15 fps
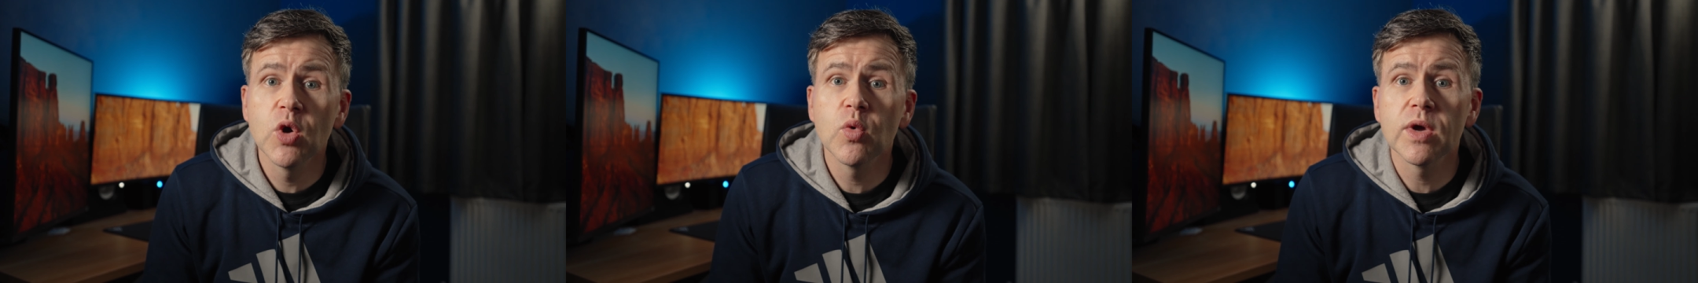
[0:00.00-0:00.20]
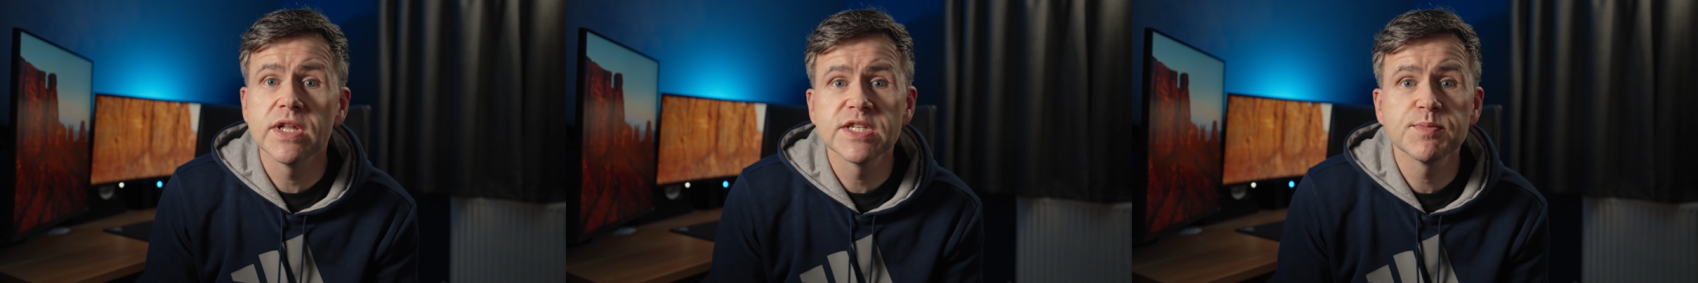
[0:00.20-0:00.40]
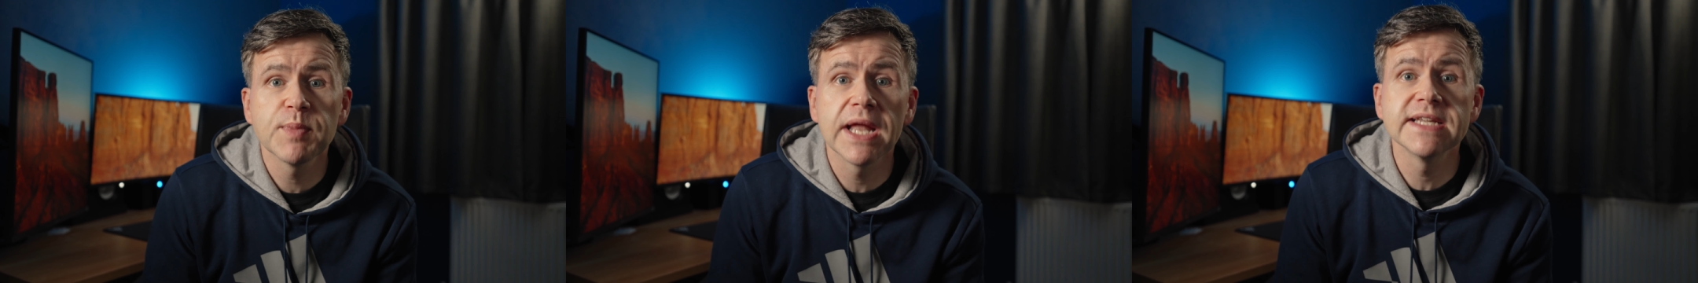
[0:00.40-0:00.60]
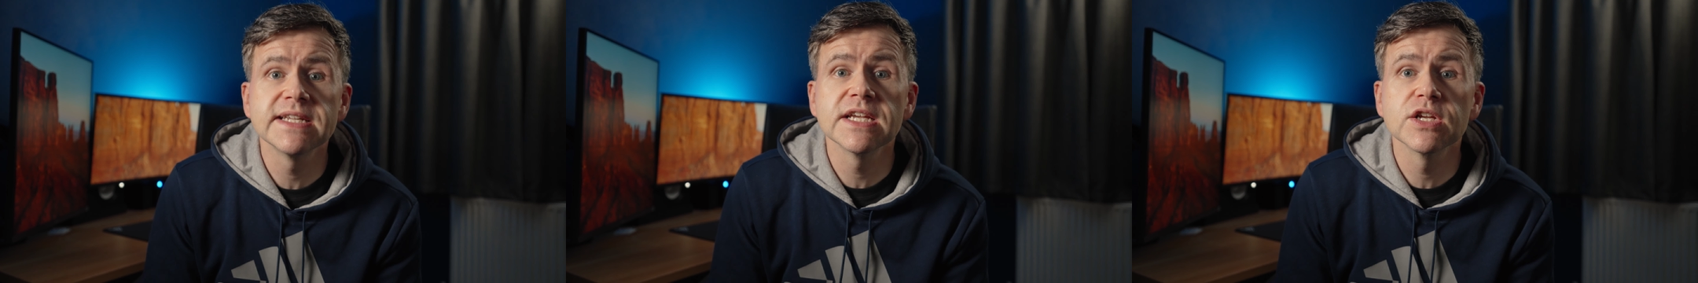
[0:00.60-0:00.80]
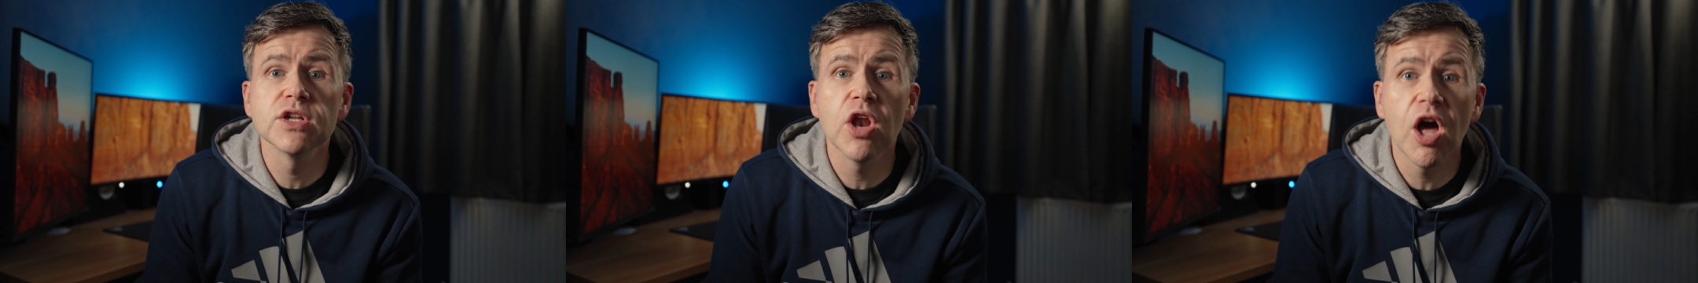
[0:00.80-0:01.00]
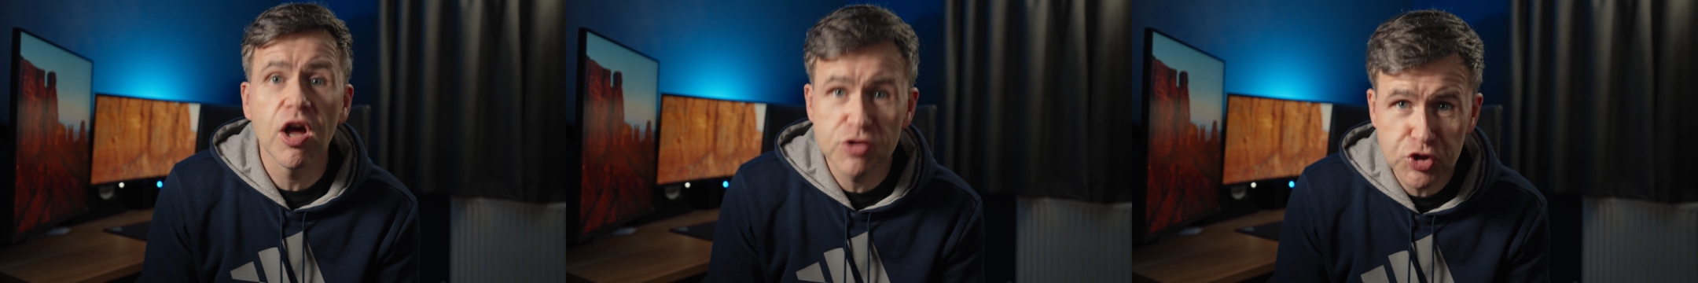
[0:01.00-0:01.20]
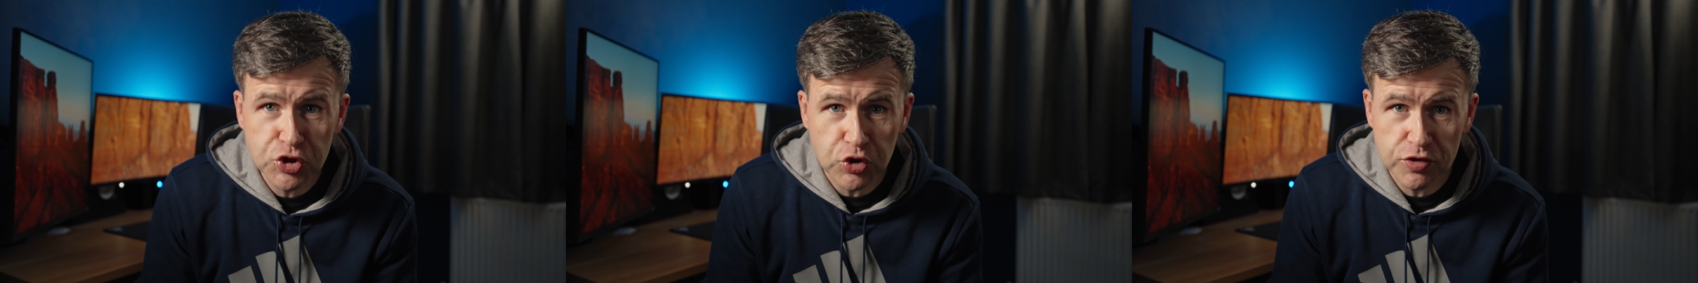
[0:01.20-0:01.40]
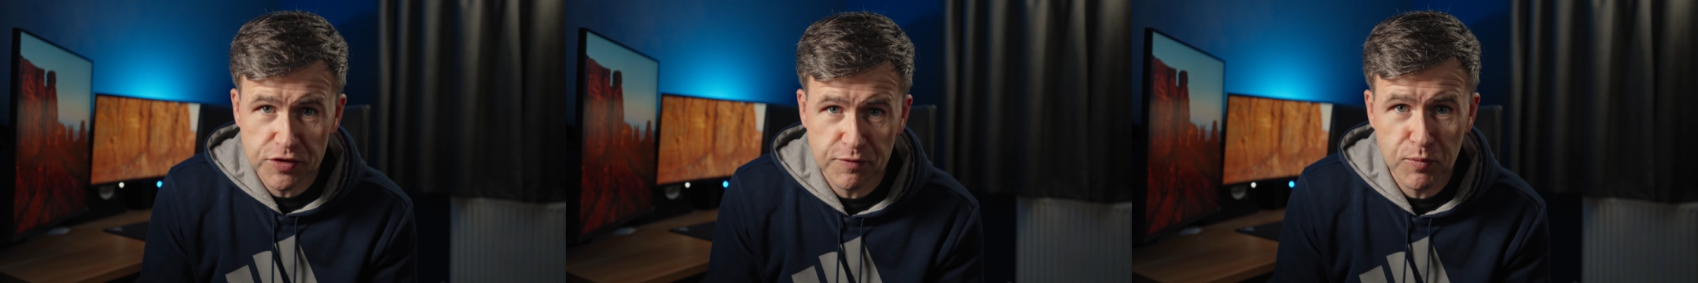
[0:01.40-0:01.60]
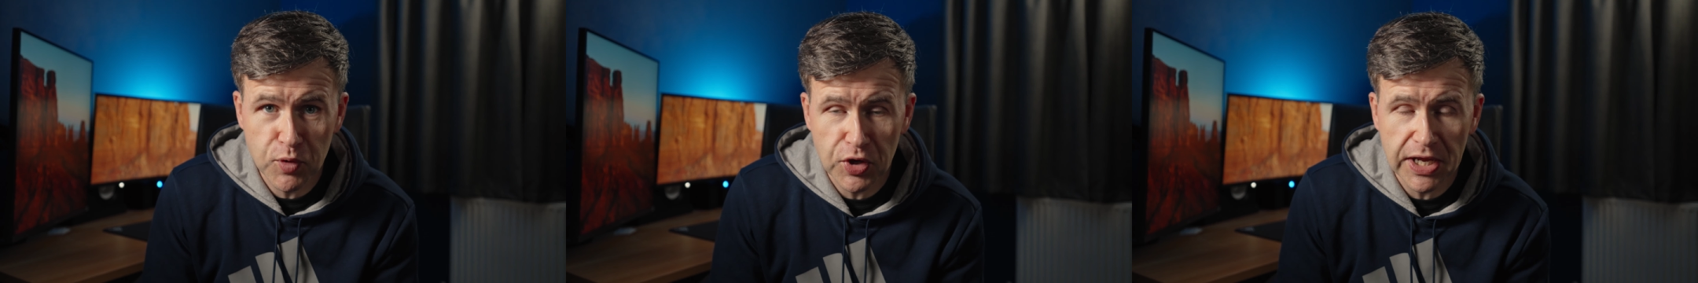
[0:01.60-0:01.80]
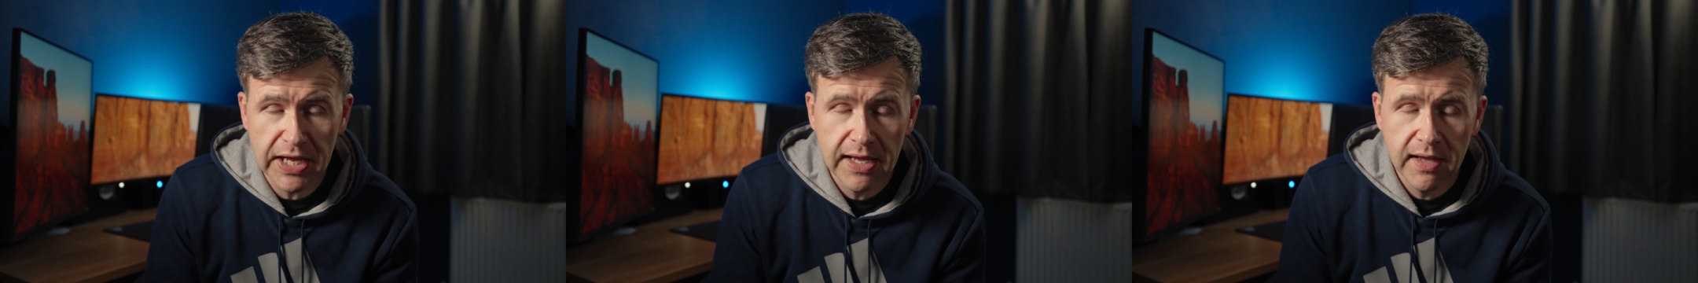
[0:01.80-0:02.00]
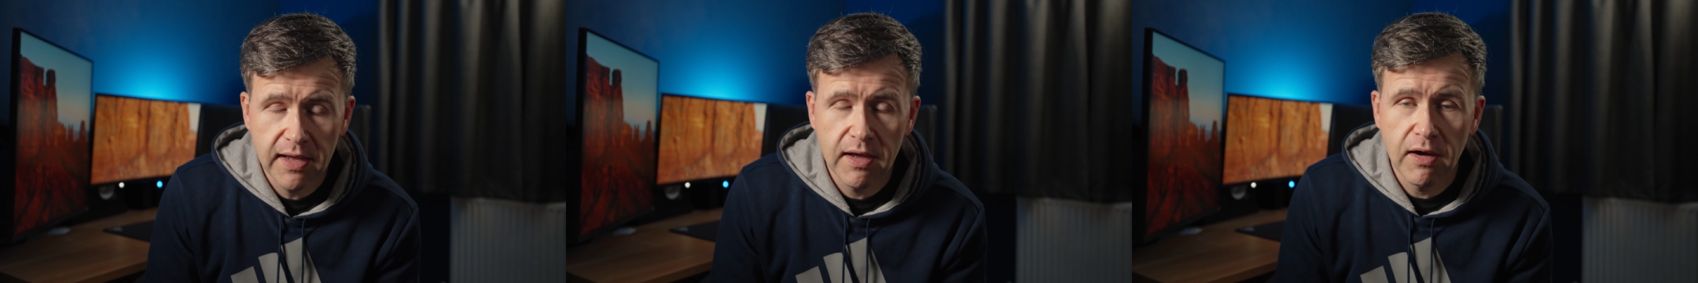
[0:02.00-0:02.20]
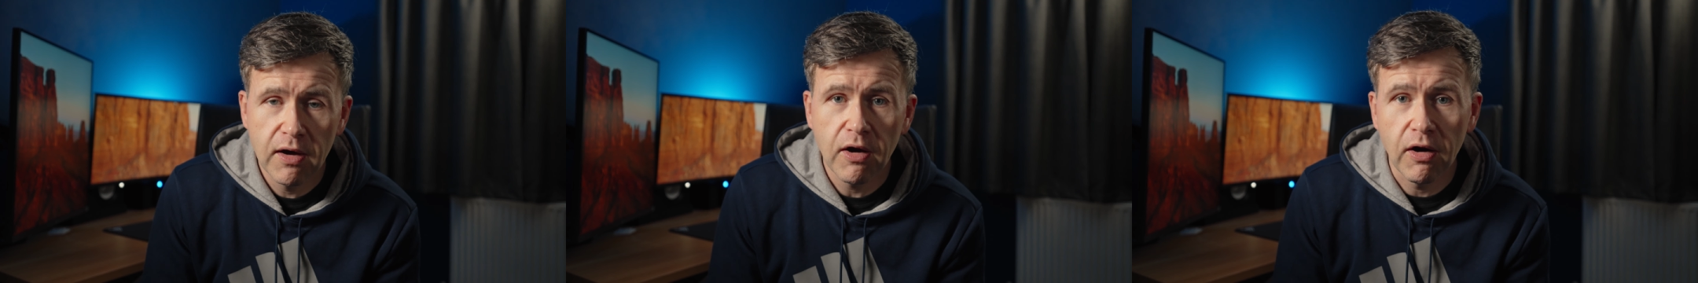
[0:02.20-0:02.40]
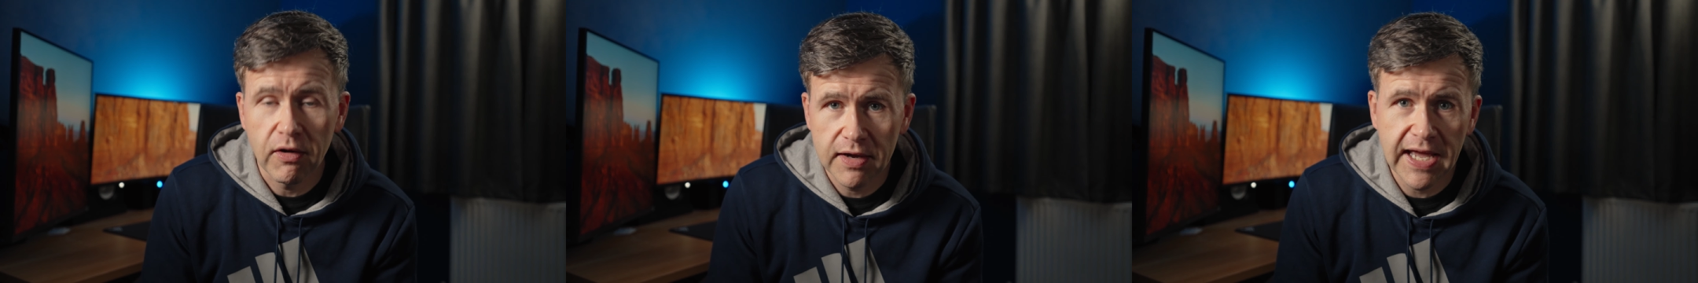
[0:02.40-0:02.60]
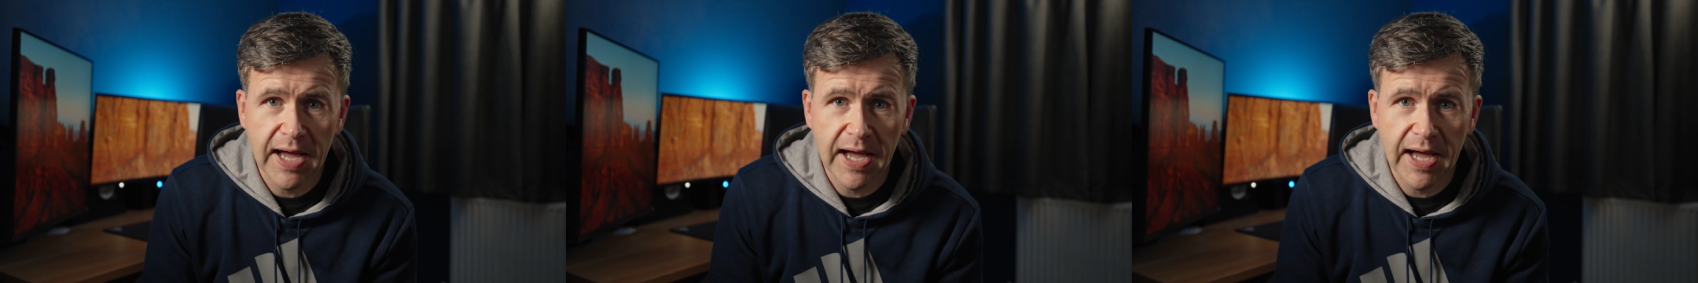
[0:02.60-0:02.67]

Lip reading: when spending large chunks of money on